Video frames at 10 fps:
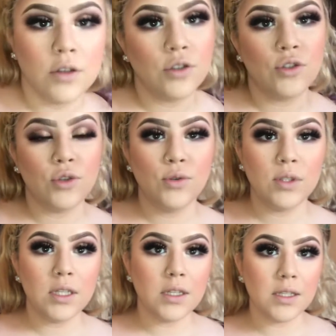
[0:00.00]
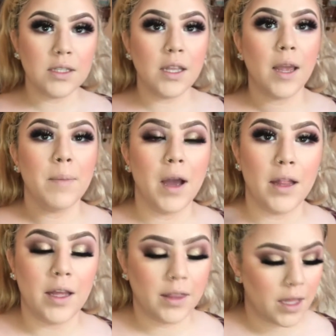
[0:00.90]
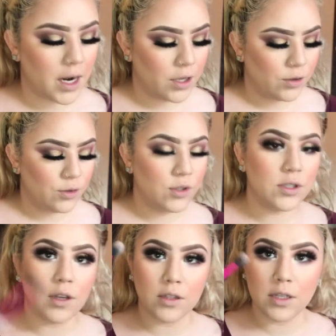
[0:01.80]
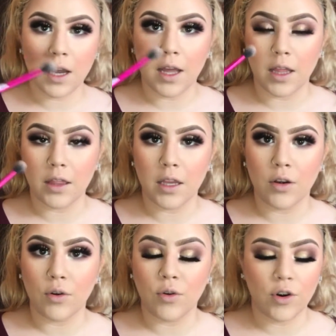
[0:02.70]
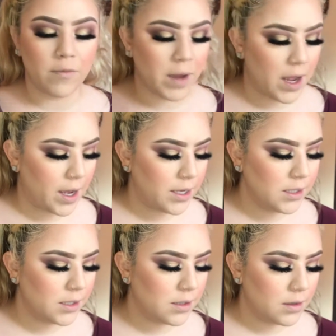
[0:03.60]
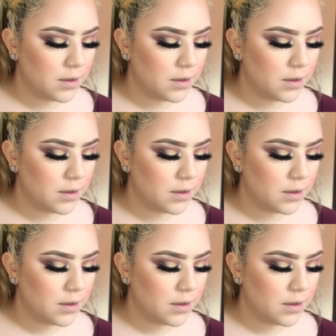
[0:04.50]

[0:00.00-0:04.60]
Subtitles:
So using the same highlight that I used to highlight the inner corner of my eyes,